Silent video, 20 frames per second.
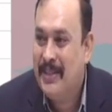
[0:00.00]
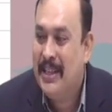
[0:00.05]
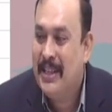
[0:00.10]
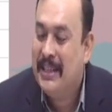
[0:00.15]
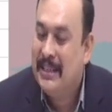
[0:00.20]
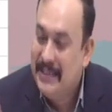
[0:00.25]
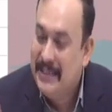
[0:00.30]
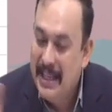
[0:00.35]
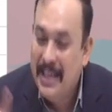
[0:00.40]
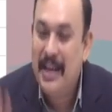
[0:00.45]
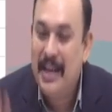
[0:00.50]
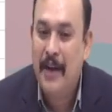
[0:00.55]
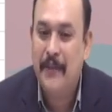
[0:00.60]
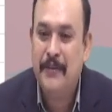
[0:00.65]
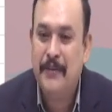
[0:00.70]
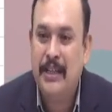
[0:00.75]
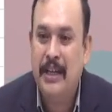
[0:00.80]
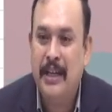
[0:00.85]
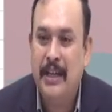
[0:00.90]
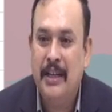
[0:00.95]

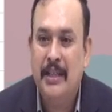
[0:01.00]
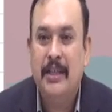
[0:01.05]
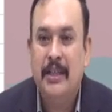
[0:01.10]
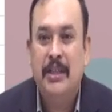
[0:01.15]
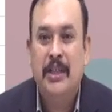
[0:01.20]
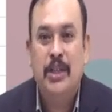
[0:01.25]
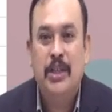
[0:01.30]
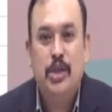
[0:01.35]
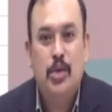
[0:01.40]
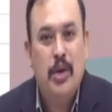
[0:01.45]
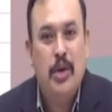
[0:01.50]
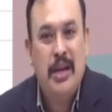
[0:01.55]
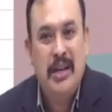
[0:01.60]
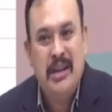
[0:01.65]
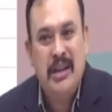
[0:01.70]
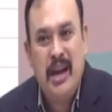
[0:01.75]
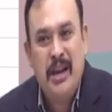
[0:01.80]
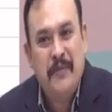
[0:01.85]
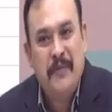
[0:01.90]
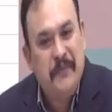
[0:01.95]
Thereafter, you are
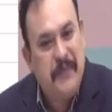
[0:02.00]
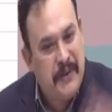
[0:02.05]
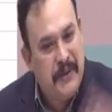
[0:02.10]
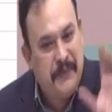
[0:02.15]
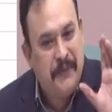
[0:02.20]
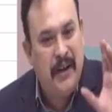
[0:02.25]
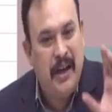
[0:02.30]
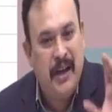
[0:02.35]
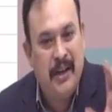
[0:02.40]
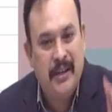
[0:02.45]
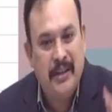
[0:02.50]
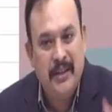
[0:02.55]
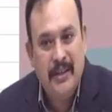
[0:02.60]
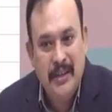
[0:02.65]
not fit for